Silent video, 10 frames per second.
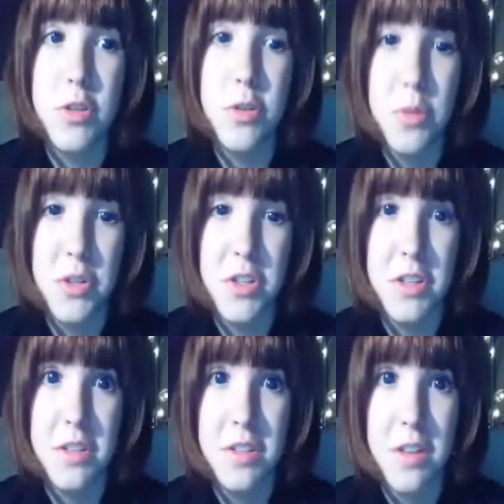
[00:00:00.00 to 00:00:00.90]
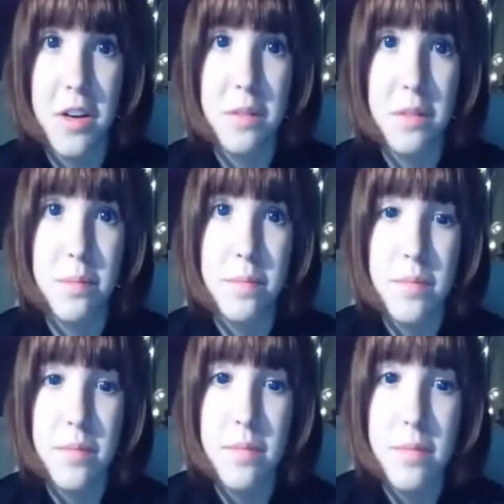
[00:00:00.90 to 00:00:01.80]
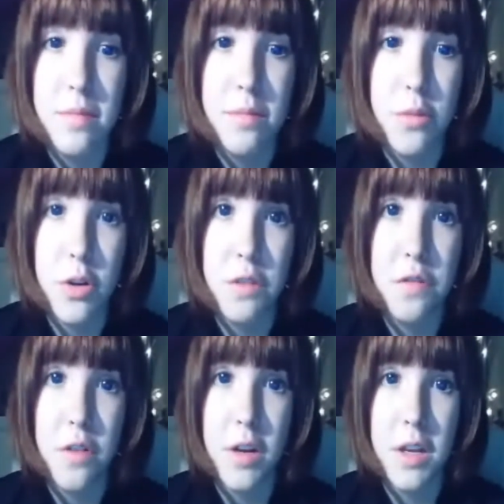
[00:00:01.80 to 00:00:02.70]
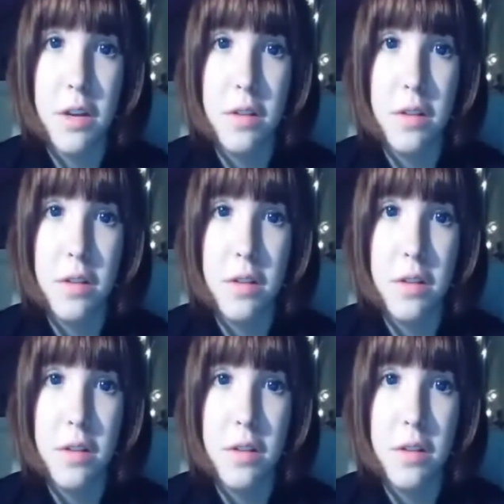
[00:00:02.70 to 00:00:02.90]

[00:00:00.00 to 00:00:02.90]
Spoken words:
which is pretty funny.